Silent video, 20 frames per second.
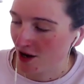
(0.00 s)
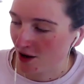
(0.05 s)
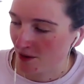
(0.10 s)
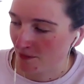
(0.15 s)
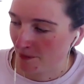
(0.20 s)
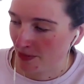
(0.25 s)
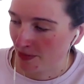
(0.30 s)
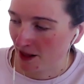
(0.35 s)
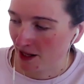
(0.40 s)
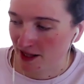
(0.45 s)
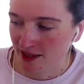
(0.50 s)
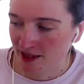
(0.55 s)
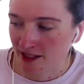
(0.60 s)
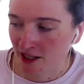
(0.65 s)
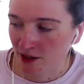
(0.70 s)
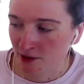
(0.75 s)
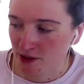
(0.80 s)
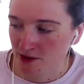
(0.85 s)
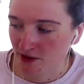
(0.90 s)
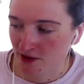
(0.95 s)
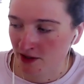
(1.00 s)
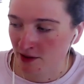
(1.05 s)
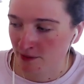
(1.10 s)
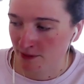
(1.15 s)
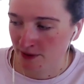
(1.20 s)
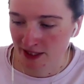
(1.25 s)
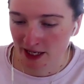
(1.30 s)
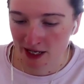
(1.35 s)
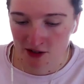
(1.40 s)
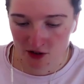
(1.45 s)
And I think I always found
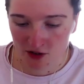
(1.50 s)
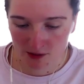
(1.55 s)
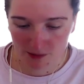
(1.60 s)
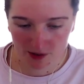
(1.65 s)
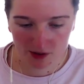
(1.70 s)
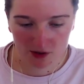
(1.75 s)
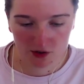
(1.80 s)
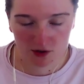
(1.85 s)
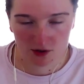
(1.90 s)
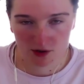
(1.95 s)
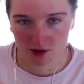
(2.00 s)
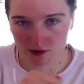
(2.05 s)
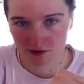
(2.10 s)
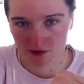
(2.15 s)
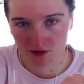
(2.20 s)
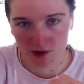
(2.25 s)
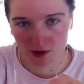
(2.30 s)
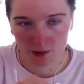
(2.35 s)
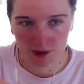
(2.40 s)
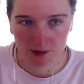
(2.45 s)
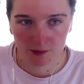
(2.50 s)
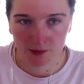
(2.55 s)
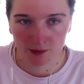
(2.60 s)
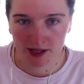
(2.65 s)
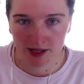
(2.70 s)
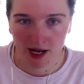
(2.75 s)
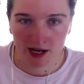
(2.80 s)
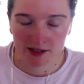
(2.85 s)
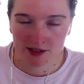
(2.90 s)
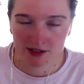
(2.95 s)
them engaging because you're sort of following
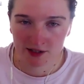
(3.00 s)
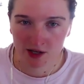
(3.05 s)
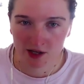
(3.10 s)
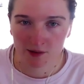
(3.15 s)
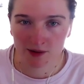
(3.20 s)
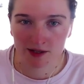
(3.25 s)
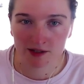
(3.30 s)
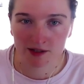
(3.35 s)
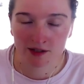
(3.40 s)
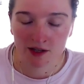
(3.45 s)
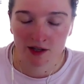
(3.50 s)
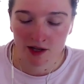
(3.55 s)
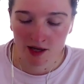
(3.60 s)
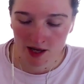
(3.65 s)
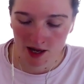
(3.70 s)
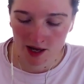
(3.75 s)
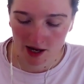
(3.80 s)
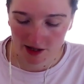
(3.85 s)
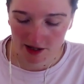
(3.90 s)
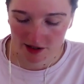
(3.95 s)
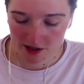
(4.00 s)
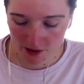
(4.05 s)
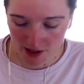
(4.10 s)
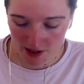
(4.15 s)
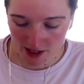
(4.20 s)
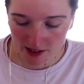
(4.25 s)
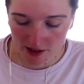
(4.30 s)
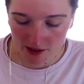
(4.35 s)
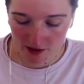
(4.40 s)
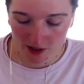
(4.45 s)
where the hand's going. And so
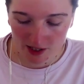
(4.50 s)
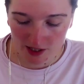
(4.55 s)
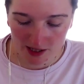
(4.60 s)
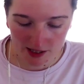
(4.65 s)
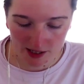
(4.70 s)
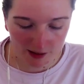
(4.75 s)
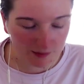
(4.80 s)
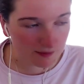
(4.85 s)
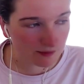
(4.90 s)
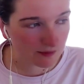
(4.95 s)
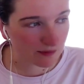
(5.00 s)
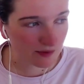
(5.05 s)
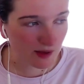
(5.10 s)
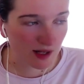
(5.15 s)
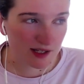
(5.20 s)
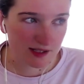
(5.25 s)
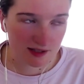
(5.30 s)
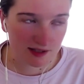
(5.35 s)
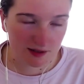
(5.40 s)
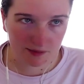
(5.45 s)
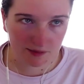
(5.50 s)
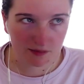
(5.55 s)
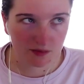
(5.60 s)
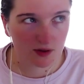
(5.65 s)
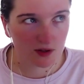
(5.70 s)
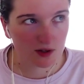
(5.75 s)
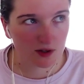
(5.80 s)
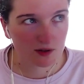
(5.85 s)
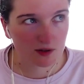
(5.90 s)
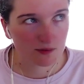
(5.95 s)
I think, if anything, that's
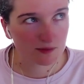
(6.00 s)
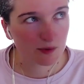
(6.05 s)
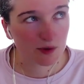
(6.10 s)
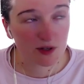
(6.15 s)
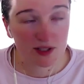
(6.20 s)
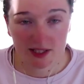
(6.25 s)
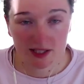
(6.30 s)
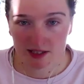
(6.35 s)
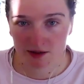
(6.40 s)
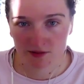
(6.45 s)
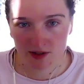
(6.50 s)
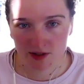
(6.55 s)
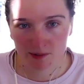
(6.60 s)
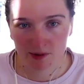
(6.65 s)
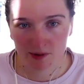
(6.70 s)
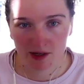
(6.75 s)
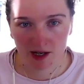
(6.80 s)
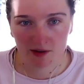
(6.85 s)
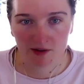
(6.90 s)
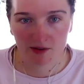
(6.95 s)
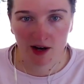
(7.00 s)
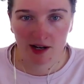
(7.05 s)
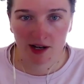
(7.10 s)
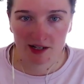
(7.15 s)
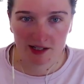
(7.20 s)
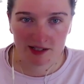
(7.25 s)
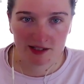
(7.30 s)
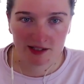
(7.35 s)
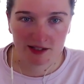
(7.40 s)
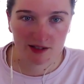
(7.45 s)
the positive feedback I've
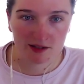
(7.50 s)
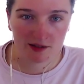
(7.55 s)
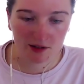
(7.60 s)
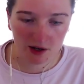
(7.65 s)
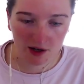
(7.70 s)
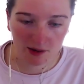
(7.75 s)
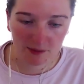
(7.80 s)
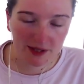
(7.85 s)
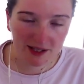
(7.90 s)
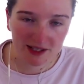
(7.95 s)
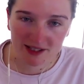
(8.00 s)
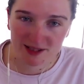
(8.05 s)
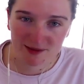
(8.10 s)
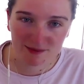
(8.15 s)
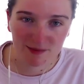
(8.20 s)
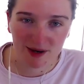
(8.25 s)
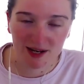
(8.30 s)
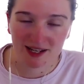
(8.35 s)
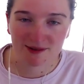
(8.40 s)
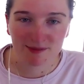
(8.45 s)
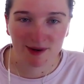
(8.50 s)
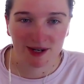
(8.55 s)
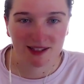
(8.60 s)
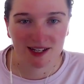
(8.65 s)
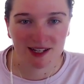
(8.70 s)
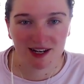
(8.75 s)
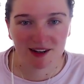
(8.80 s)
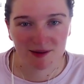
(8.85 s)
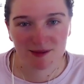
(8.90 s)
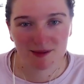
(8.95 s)
had is, albeit my
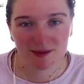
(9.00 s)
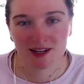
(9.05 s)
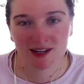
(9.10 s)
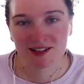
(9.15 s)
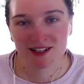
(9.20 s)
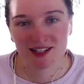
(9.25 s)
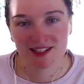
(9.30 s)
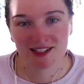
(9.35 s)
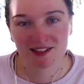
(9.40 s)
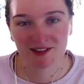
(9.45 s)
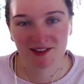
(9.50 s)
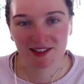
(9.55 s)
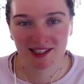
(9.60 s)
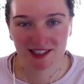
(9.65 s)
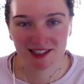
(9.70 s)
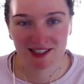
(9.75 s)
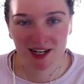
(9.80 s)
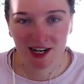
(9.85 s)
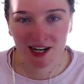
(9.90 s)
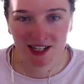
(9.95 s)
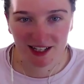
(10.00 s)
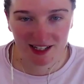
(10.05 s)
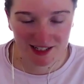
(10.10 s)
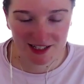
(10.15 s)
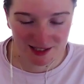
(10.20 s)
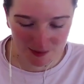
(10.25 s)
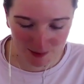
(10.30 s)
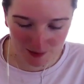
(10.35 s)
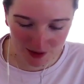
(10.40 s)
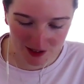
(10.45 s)
diagrams aren't necessarily the
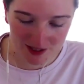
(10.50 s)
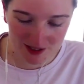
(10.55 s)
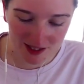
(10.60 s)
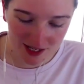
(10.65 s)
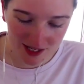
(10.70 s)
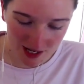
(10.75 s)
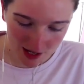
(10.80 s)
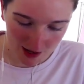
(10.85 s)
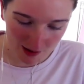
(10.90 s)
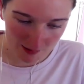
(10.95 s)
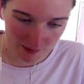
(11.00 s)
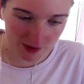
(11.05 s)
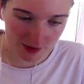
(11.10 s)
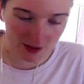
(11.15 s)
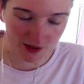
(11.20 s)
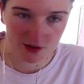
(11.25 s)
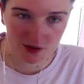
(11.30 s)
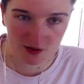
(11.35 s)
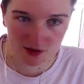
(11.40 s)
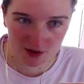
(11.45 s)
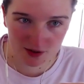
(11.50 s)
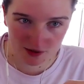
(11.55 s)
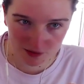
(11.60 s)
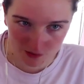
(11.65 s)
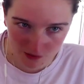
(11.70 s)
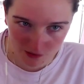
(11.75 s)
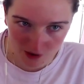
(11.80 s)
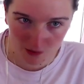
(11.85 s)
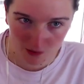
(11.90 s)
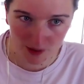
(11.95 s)
tidiest, but because you're sort
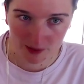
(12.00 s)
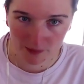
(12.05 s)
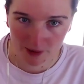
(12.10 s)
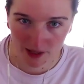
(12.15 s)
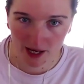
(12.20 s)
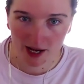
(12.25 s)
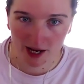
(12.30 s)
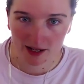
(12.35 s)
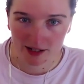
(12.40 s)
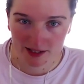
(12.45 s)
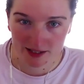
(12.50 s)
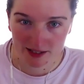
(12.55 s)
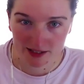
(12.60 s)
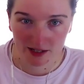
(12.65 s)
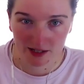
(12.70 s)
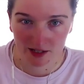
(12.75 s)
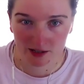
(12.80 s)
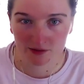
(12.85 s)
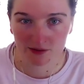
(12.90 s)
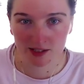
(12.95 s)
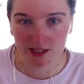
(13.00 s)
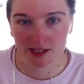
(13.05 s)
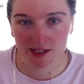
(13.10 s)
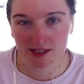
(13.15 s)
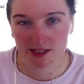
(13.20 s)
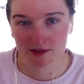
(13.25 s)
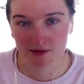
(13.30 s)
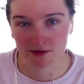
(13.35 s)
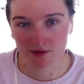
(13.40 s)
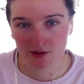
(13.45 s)
of following my hand, it's kind of
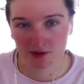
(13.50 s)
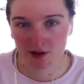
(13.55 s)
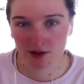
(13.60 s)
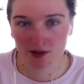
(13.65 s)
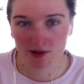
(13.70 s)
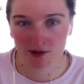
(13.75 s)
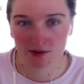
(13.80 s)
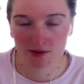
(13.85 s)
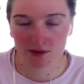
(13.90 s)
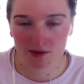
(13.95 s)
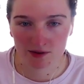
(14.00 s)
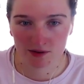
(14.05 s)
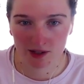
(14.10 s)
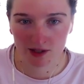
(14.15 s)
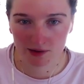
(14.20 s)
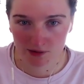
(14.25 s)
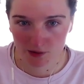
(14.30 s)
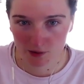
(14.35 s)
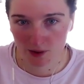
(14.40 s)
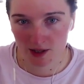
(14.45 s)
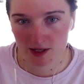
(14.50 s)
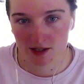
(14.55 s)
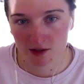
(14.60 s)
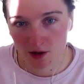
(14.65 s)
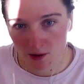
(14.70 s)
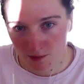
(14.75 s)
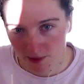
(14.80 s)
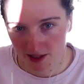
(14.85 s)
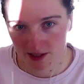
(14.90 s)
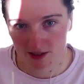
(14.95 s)
easy to follow even quite
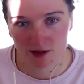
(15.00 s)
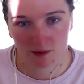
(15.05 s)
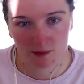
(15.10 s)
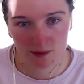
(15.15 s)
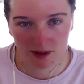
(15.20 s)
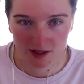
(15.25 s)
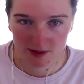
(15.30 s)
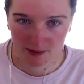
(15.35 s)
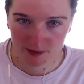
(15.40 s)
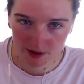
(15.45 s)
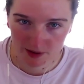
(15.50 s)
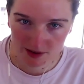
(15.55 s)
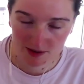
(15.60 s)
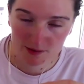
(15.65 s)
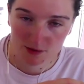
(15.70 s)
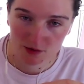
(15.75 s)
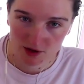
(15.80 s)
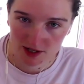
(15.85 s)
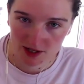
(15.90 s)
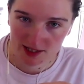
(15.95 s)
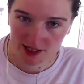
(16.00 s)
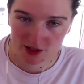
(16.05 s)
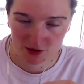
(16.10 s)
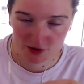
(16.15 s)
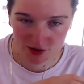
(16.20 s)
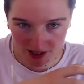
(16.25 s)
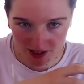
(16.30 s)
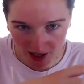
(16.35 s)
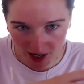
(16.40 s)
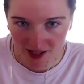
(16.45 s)
complex topics because I'm trying to
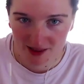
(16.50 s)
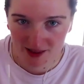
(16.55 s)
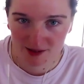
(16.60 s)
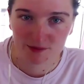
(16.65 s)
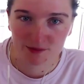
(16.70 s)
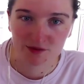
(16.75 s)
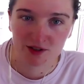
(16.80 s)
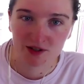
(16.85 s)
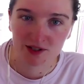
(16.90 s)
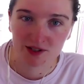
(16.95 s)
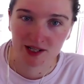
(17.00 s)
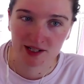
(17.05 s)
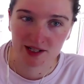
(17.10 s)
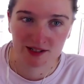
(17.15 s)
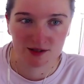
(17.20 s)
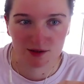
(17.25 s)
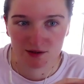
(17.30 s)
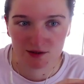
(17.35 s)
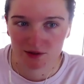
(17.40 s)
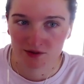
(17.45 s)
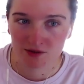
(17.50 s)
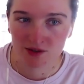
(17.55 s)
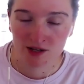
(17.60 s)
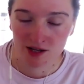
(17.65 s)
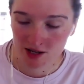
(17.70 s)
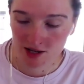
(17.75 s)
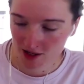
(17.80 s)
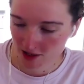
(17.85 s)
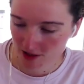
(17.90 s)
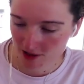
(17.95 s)
literally guide them through it like a sort of,
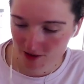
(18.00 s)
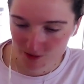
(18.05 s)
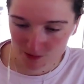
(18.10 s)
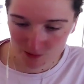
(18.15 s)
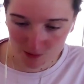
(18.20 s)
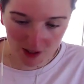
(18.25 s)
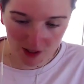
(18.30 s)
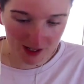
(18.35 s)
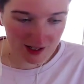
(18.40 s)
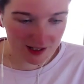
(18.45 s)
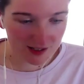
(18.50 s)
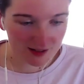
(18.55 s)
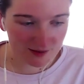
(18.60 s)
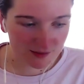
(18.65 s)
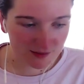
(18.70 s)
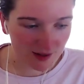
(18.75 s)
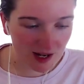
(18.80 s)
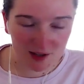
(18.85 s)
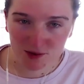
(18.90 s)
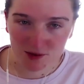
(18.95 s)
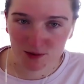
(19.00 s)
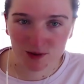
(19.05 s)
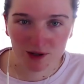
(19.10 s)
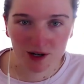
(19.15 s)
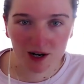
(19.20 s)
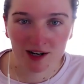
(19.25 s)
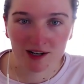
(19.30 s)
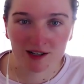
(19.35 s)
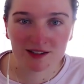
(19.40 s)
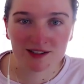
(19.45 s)
well, like a actual
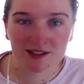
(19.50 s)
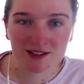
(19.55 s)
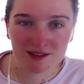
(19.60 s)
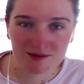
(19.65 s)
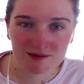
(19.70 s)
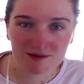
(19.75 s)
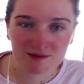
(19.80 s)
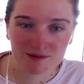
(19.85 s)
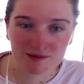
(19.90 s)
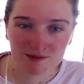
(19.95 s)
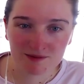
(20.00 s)
class.